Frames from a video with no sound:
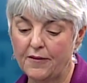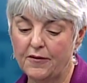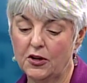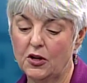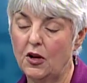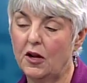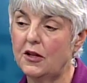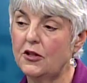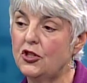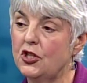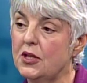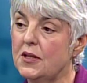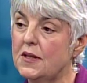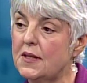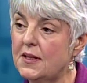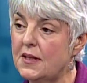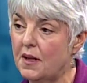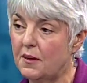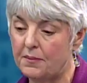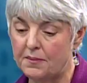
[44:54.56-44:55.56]

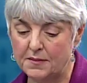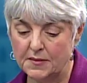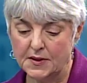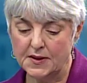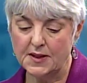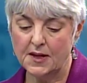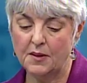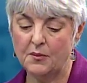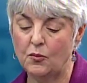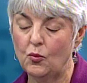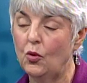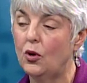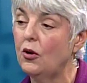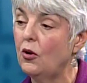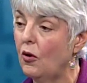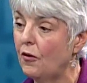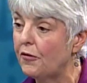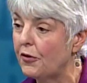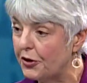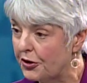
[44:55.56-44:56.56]
colleges, some will
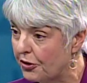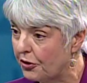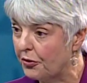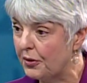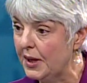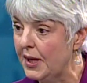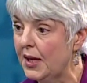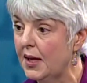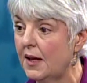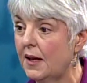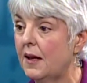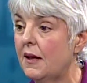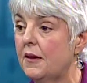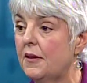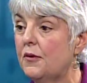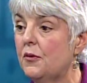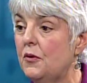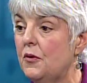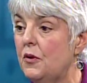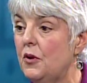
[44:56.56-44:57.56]
go for a degree
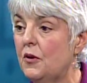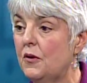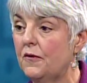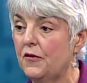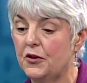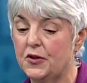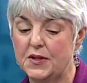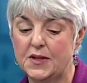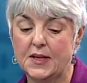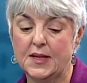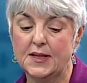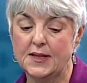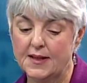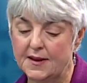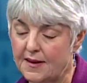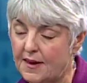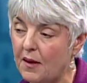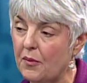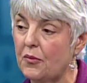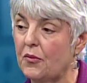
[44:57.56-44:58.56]
through the universities,
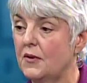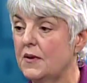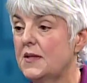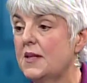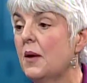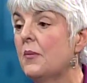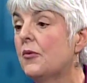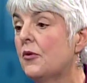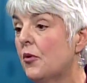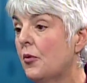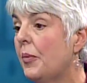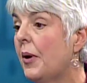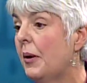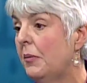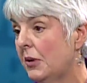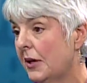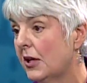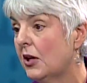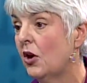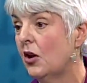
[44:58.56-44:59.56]
and some through
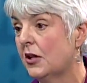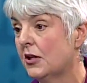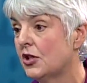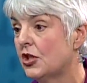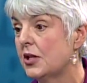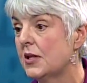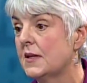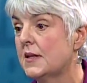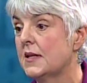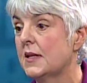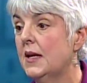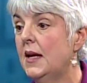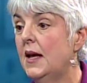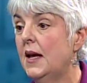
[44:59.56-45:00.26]
public colleges.